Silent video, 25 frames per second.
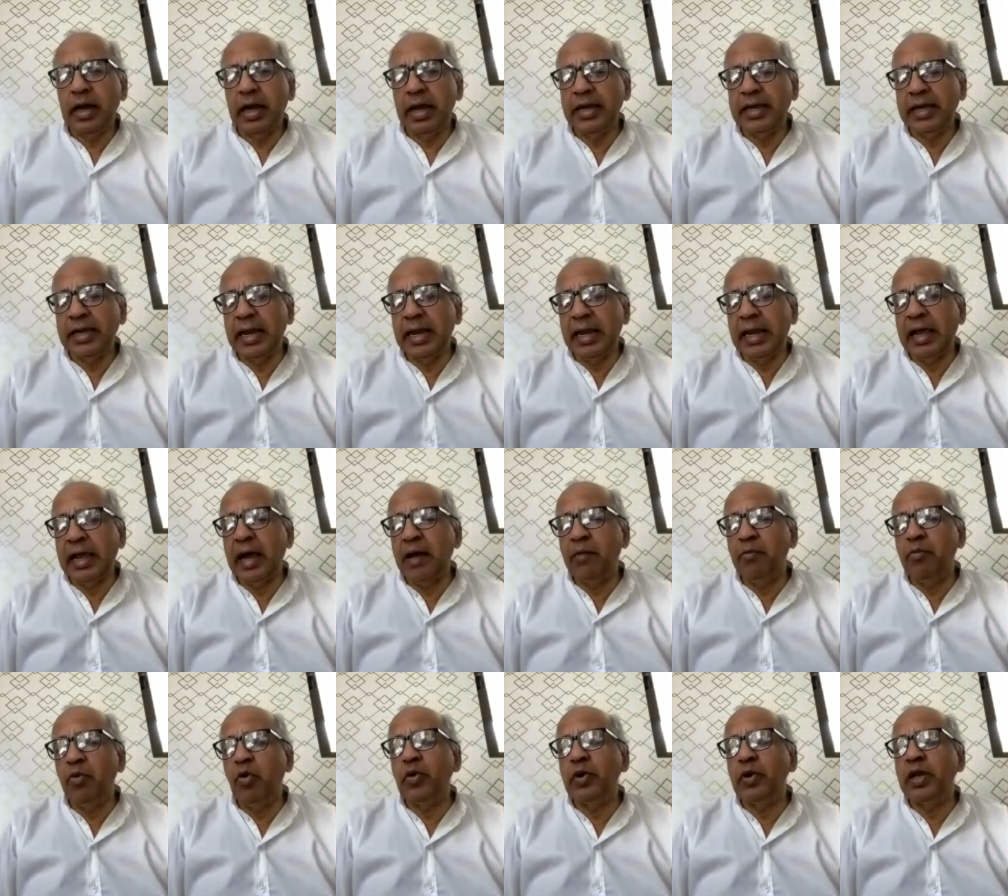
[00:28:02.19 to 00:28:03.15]
I can
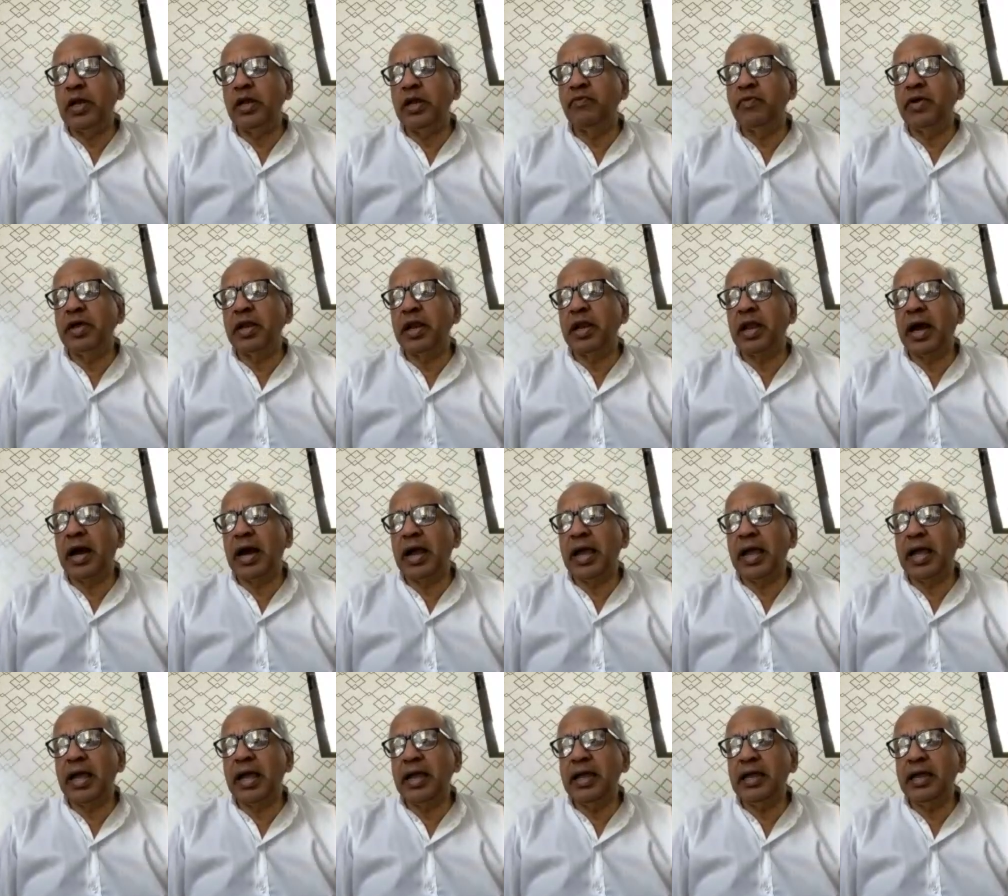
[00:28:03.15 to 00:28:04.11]
come only when
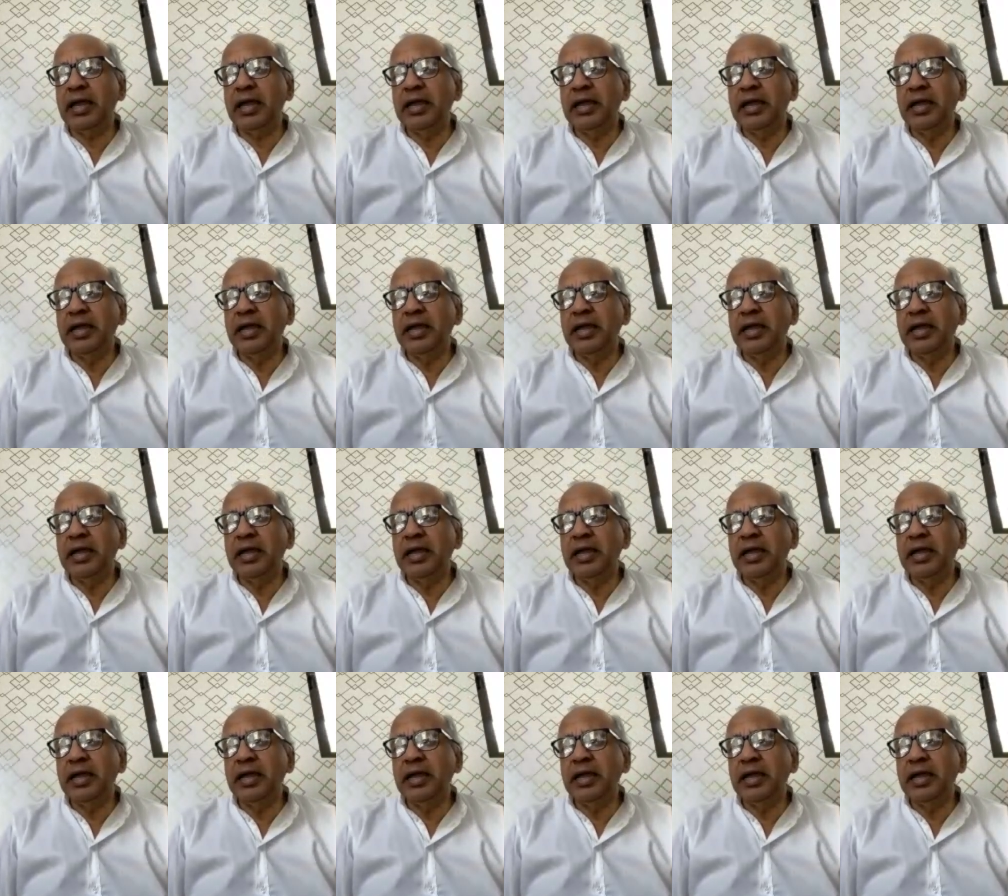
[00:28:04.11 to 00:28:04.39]
I